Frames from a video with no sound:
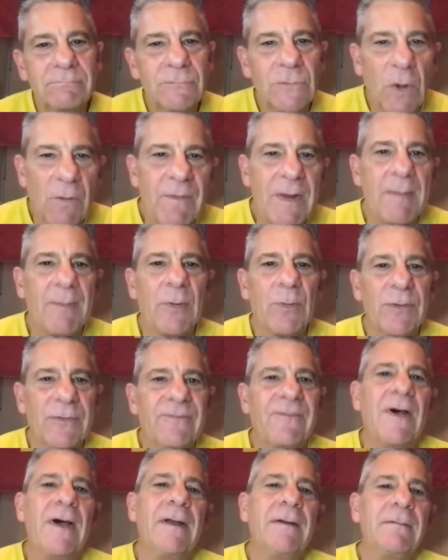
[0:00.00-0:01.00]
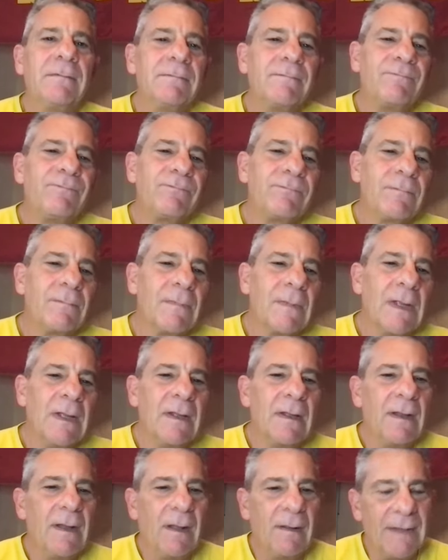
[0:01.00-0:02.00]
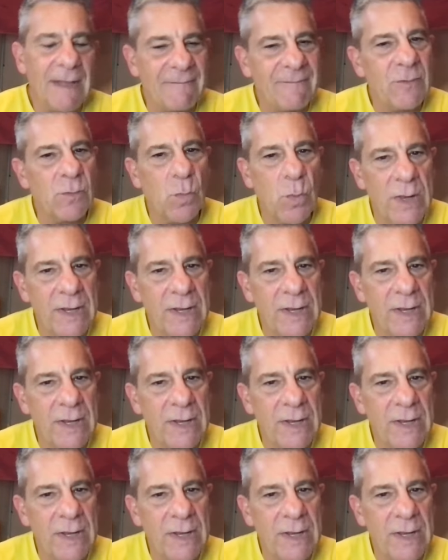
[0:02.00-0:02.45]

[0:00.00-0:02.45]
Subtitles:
November was fun. 11